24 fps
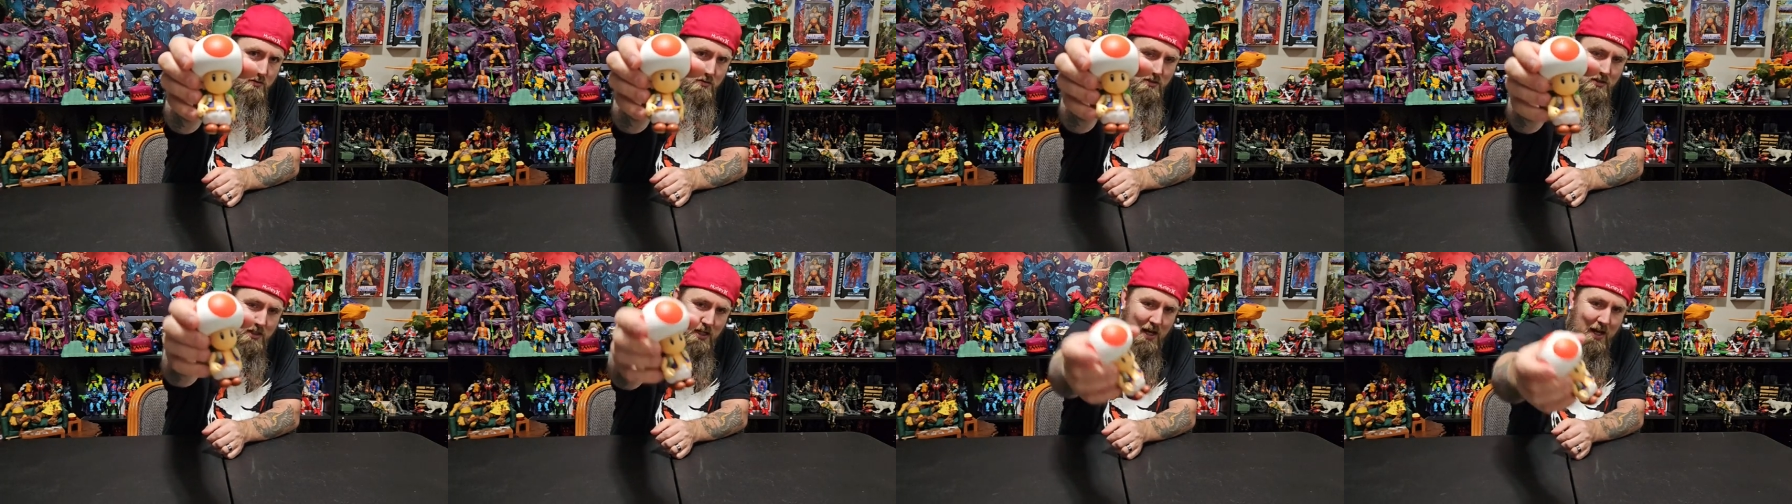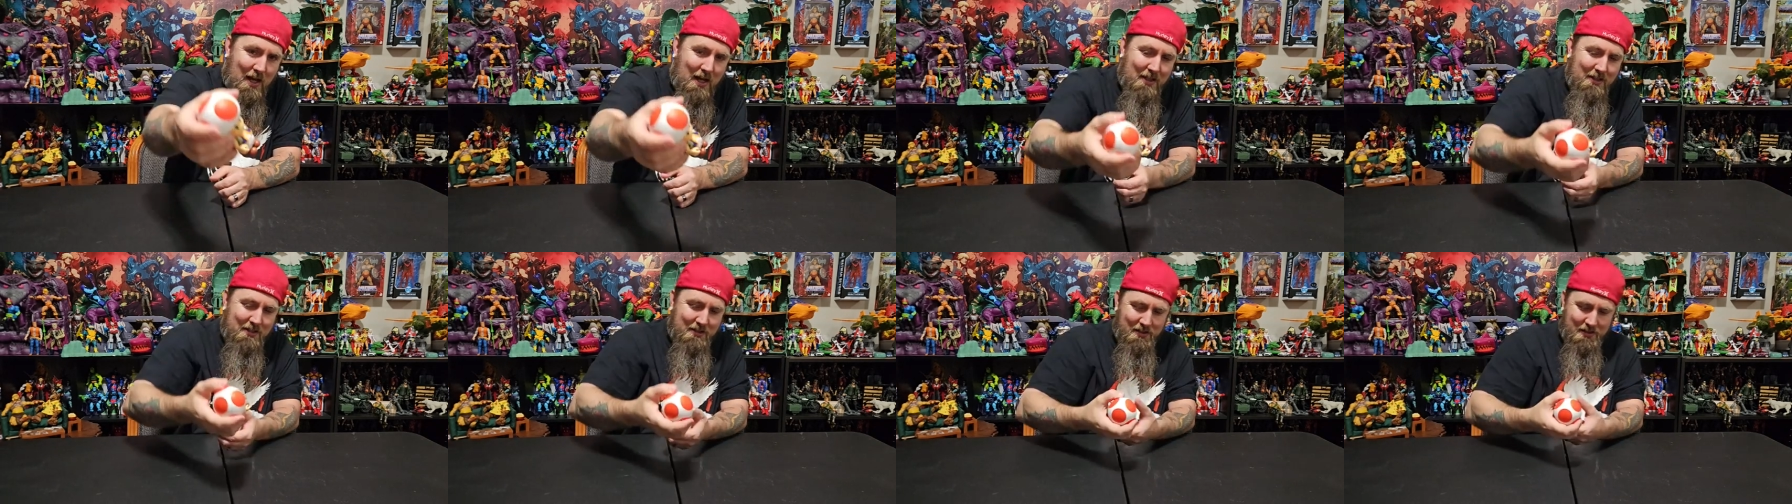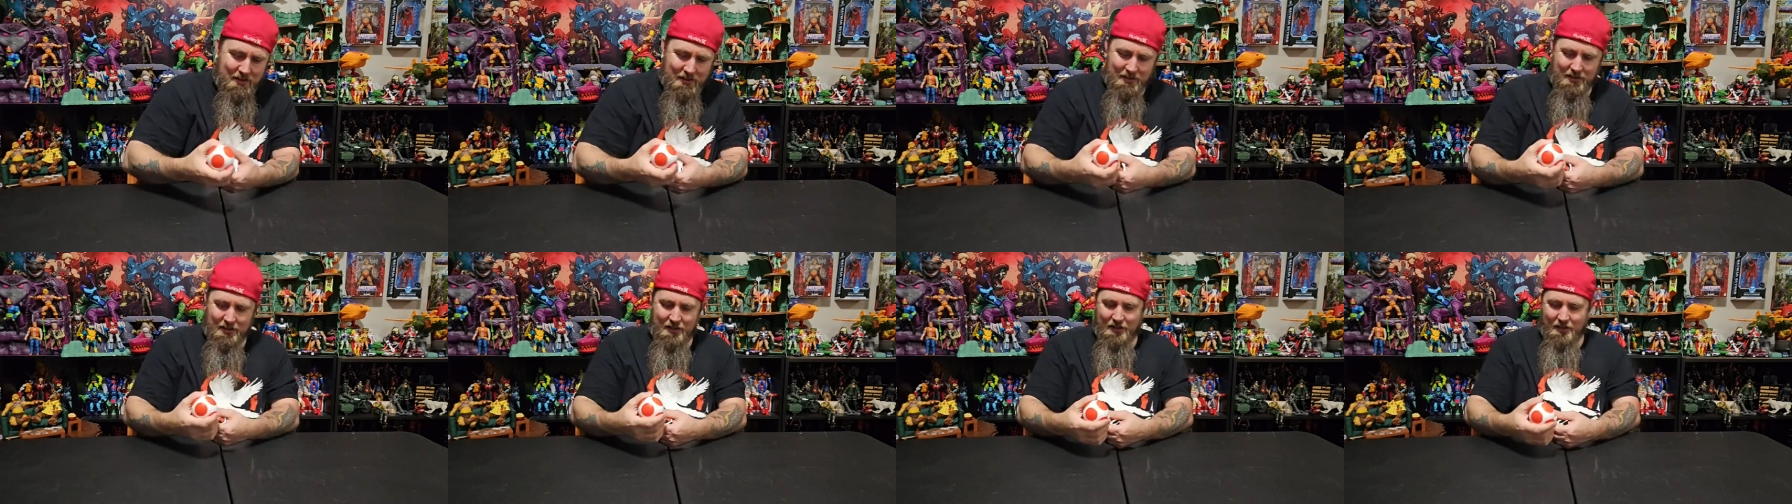Ah,
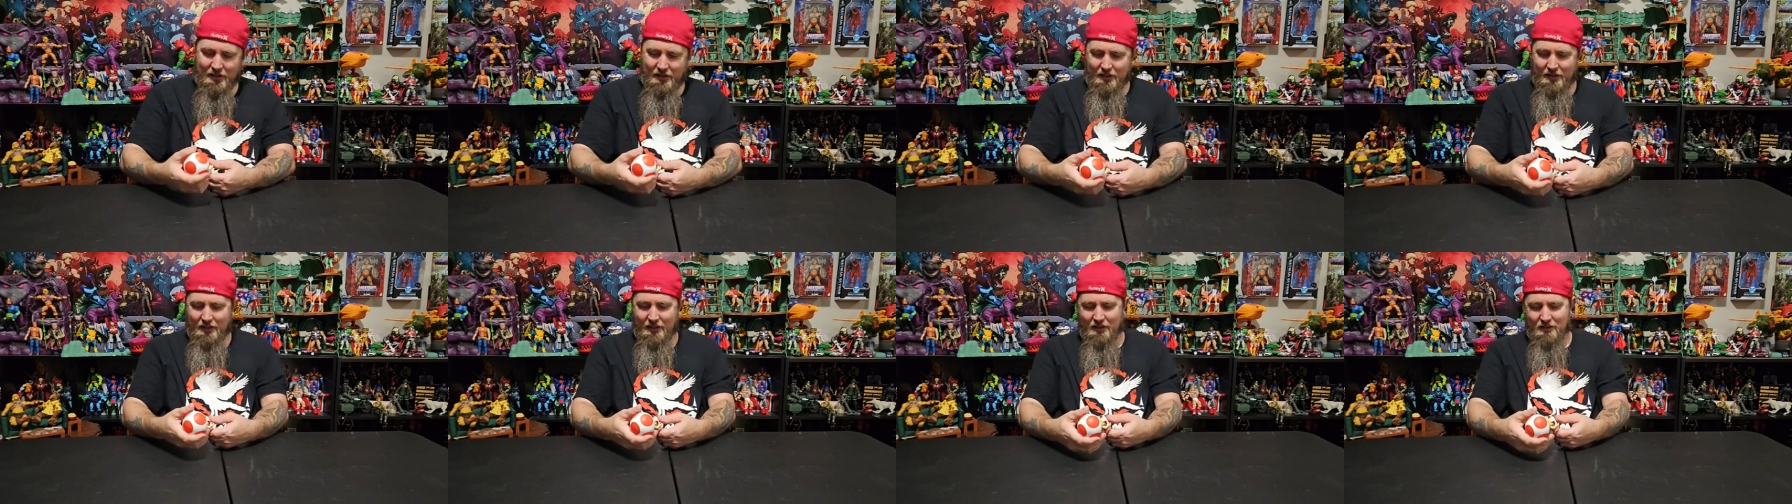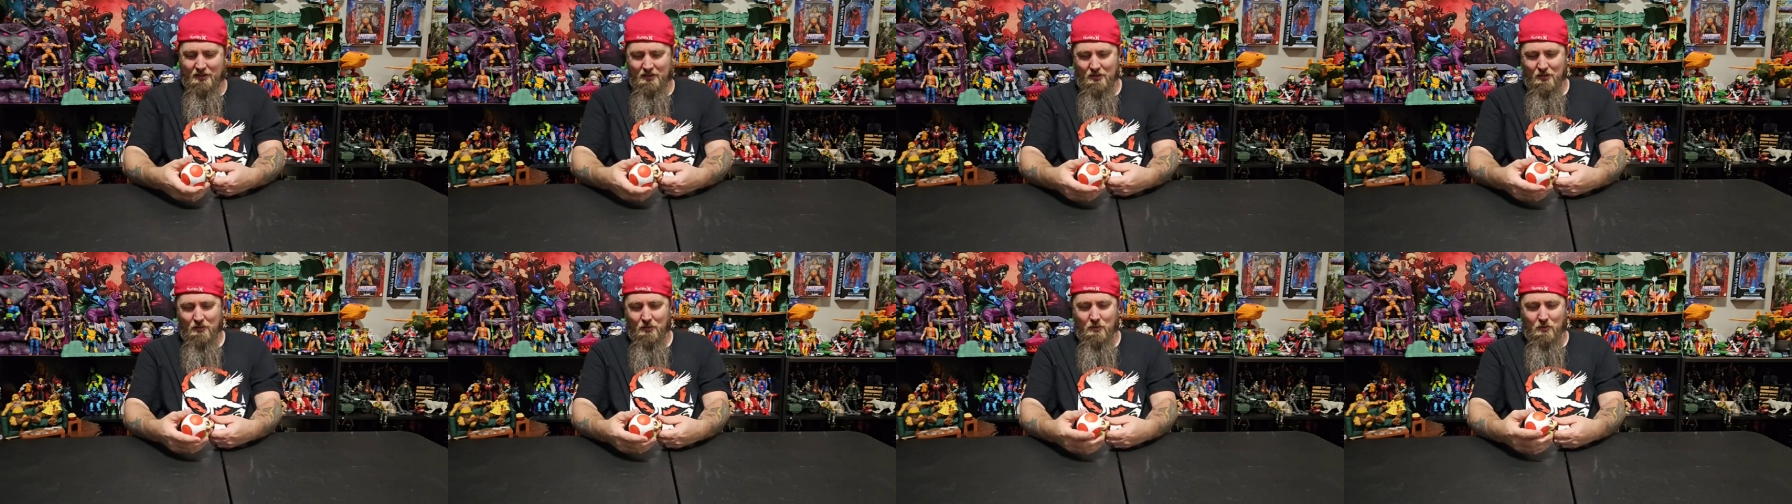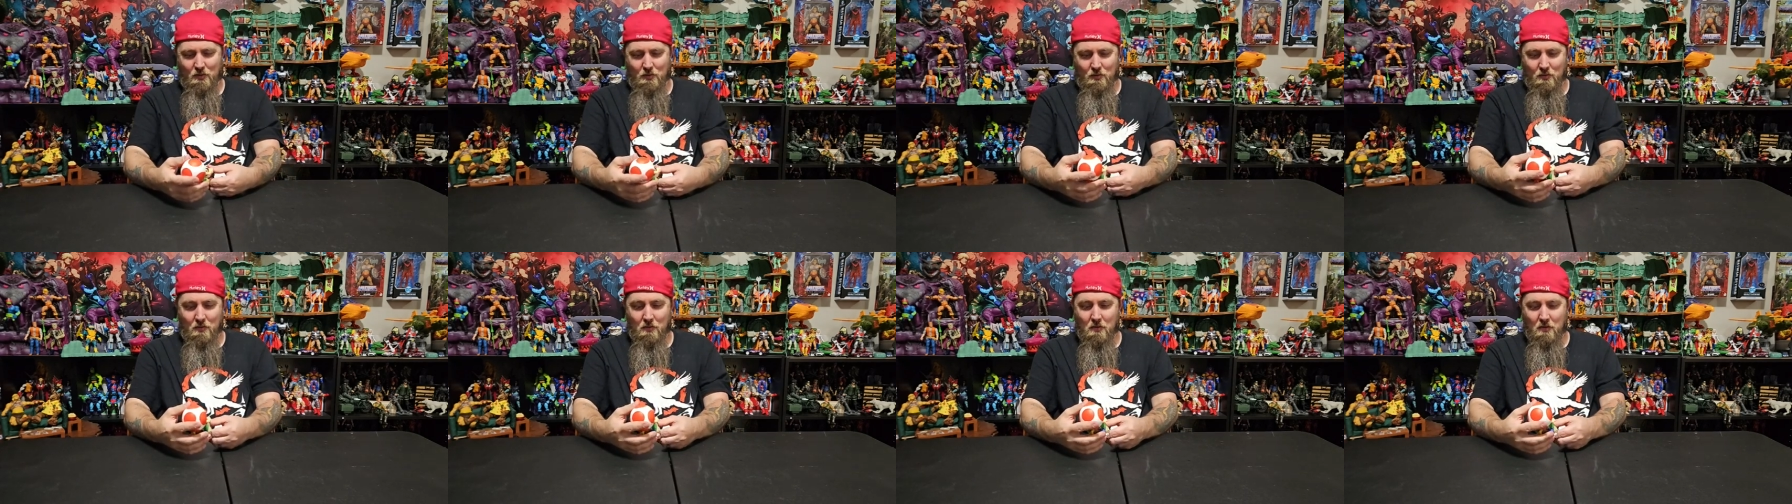he's so
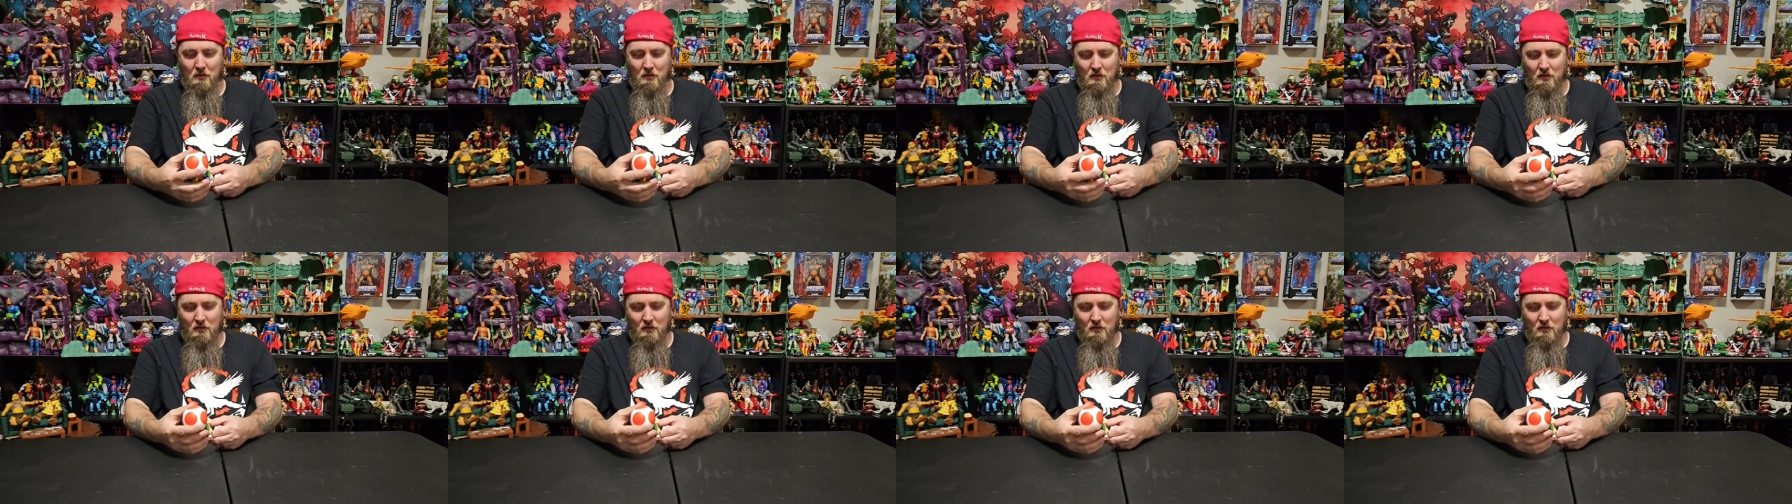cool.